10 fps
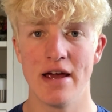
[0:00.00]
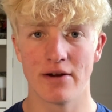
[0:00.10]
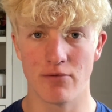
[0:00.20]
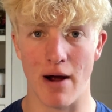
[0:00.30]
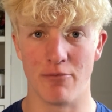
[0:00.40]

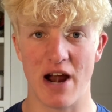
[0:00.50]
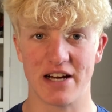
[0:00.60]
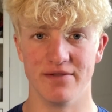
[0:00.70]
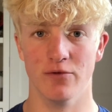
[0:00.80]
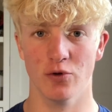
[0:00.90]
ground
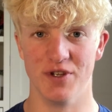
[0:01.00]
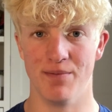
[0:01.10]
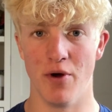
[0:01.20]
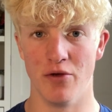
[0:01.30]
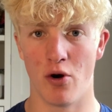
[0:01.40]
reaction forces,
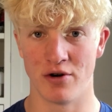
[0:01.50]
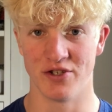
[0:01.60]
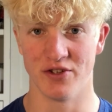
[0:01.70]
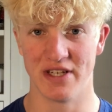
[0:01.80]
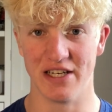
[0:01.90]
both
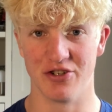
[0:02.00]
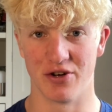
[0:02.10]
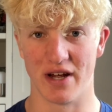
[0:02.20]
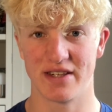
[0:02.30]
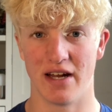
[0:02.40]
horizontally
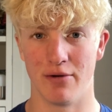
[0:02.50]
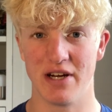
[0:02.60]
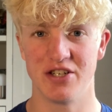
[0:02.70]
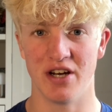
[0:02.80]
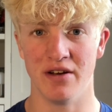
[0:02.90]
during
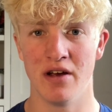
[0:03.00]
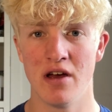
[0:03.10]
acceleration and